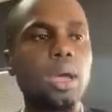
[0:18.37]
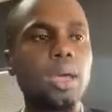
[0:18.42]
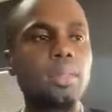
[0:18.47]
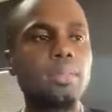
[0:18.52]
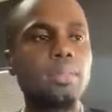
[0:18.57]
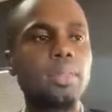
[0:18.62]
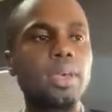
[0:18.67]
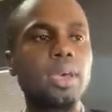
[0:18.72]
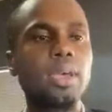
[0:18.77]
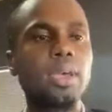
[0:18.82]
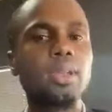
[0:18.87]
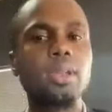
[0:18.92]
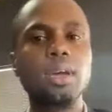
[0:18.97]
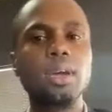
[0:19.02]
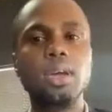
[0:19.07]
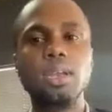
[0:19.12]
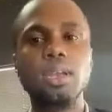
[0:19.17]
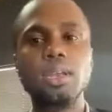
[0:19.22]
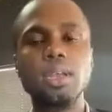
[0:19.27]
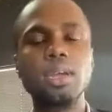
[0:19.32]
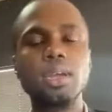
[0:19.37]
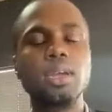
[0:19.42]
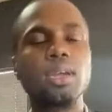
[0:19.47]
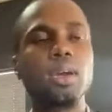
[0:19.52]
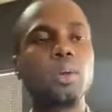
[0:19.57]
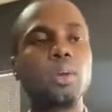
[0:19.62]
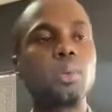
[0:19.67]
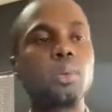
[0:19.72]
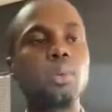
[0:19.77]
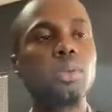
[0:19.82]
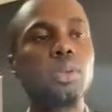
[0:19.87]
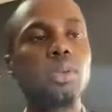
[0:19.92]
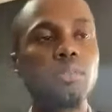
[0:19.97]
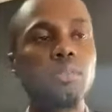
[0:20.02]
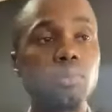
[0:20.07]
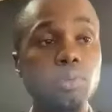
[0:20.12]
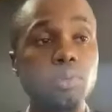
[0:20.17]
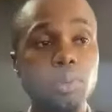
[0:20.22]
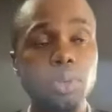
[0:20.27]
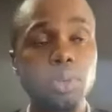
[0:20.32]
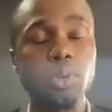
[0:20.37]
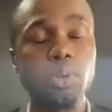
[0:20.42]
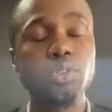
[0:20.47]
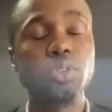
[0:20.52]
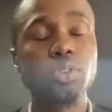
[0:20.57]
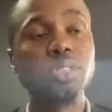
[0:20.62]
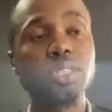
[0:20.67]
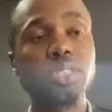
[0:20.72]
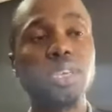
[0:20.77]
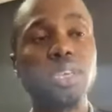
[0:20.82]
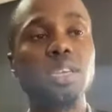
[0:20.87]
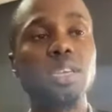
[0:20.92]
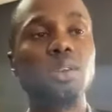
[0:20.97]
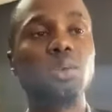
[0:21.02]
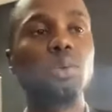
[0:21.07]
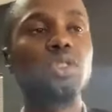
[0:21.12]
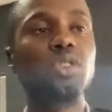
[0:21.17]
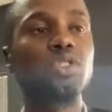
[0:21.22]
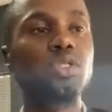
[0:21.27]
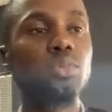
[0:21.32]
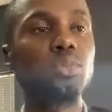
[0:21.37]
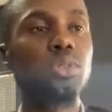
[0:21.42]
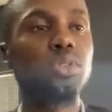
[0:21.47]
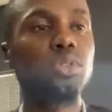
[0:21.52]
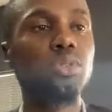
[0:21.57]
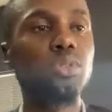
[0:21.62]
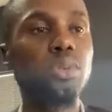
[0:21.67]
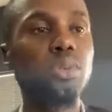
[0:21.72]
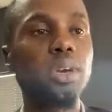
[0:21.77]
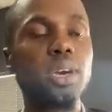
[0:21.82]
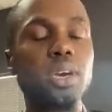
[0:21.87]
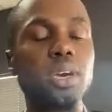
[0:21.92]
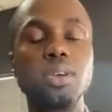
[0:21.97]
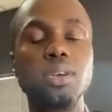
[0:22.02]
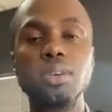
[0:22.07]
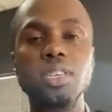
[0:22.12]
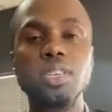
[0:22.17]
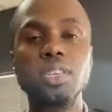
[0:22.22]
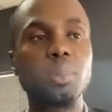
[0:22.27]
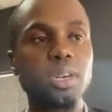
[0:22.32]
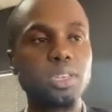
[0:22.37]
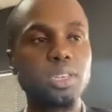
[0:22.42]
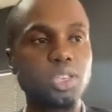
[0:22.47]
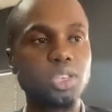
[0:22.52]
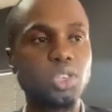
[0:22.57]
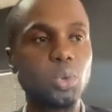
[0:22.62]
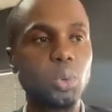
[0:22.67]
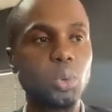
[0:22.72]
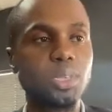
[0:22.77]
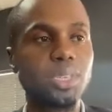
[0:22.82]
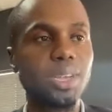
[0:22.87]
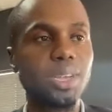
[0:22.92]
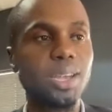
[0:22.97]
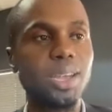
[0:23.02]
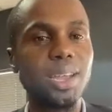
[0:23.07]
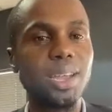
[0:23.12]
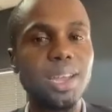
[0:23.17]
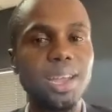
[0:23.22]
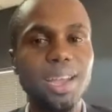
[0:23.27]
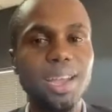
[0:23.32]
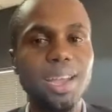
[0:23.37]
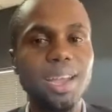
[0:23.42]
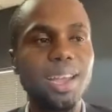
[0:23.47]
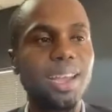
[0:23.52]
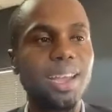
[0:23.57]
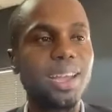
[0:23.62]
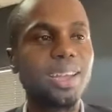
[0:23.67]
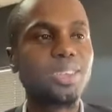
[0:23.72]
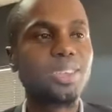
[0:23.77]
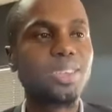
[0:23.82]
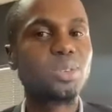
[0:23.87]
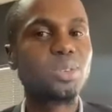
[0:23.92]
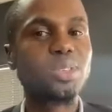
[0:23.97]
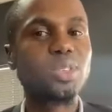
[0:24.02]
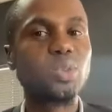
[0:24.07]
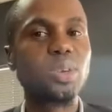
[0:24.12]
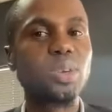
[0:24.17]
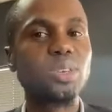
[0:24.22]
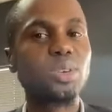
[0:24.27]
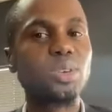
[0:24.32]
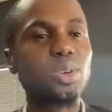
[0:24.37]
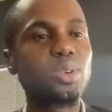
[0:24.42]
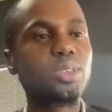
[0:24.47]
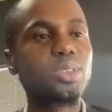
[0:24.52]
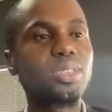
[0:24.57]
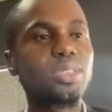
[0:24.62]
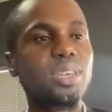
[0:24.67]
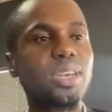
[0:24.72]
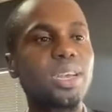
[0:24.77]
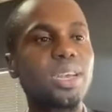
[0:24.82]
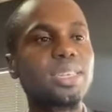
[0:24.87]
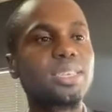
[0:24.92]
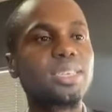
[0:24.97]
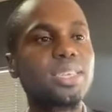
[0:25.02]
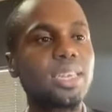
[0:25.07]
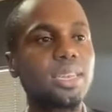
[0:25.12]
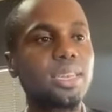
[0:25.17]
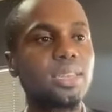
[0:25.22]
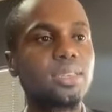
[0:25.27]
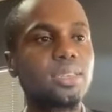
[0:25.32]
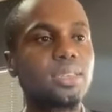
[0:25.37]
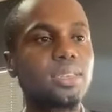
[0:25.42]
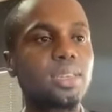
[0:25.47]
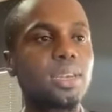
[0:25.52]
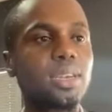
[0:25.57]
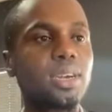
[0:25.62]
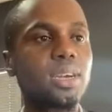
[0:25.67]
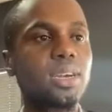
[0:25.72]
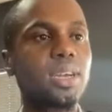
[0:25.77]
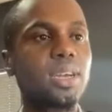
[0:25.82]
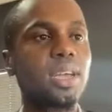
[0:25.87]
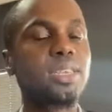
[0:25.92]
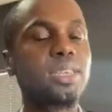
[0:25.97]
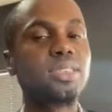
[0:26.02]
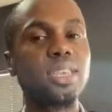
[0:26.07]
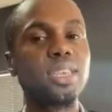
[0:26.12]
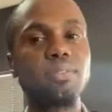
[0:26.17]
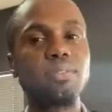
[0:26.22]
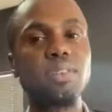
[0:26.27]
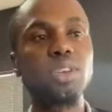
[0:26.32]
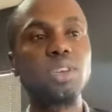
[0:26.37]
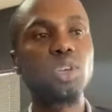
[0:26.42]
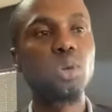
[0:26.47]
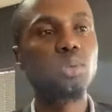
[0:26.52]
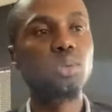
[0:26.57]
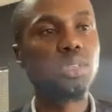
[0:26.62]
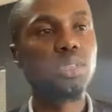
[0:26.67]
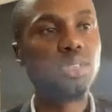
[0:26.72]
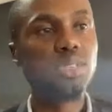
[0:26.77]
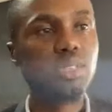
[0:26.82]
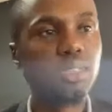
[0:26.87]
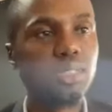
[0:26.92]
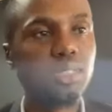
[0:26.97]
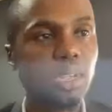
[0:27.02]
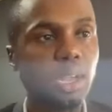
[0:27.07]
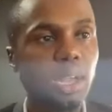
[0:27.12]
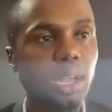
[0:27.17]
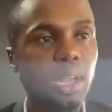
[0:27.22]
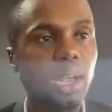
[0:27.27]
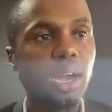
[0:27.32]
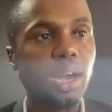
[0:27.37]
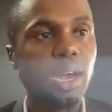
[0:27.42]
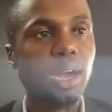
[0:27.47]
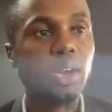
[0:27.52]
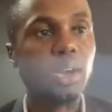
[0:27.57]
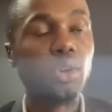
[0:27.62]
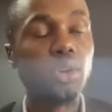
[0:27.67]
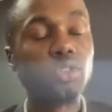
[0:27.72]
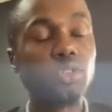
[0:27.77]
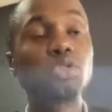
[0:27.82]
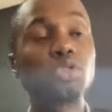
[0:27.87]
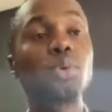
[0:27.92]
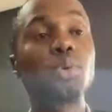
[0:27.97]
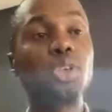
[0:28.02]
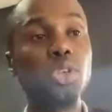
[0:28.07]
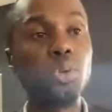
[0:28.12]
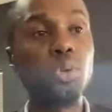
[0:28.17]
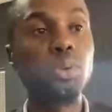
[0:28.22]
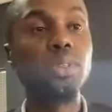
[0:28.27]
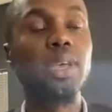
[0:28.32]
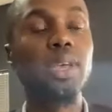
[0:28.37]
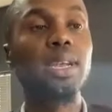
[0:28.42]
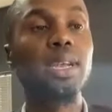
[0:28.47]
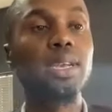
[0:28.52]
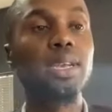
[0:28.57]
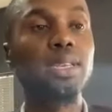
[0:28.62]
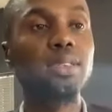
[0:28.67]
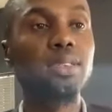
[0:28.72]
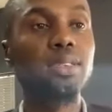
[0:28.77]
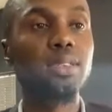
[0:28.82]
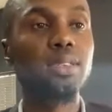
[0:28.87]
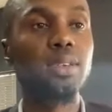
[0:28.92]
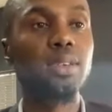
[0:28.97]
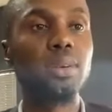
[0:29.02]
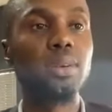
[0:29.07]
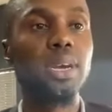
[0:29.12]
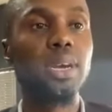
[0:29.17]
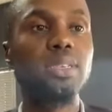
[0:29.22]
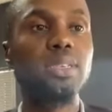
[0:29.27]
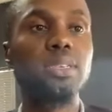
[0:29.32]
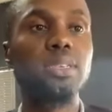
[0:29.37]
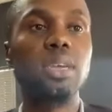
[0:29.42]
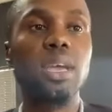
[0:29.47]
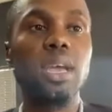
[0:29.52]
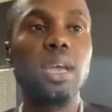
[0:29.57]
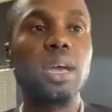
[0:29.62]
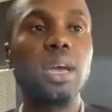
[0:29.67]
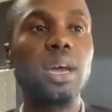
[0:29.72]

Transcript: And then, Nick, we're going to the second question with you. It is much shorter. So this one goes, a tenant has given notice not to renew their lease, right?